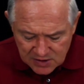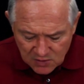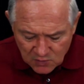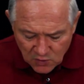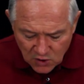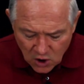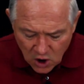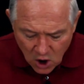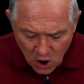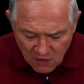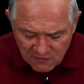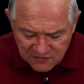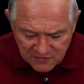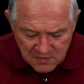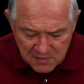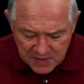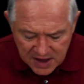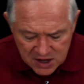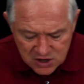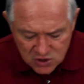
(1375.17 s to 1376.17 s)
We're all
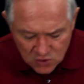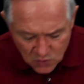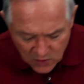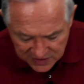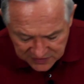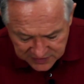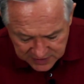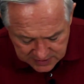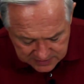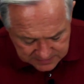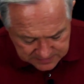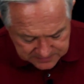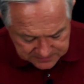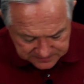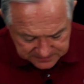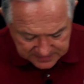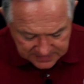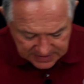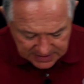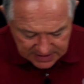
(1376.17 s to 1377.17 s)
familiar with it,
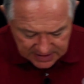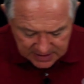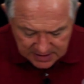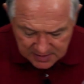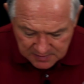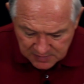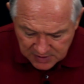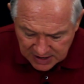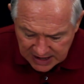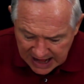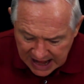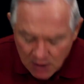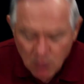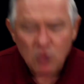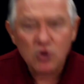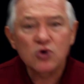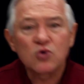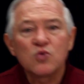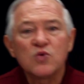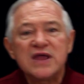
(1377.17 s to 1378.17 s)
but I
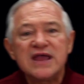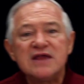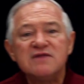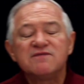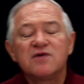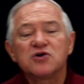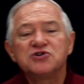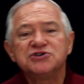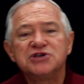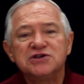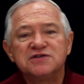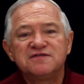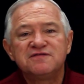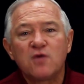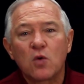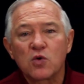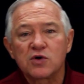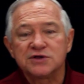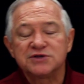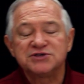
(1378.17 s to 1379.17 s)
want to read verses
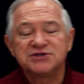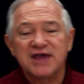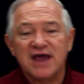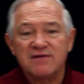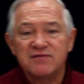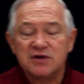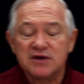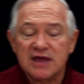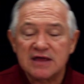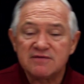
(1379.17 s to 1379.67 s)
4 to 7.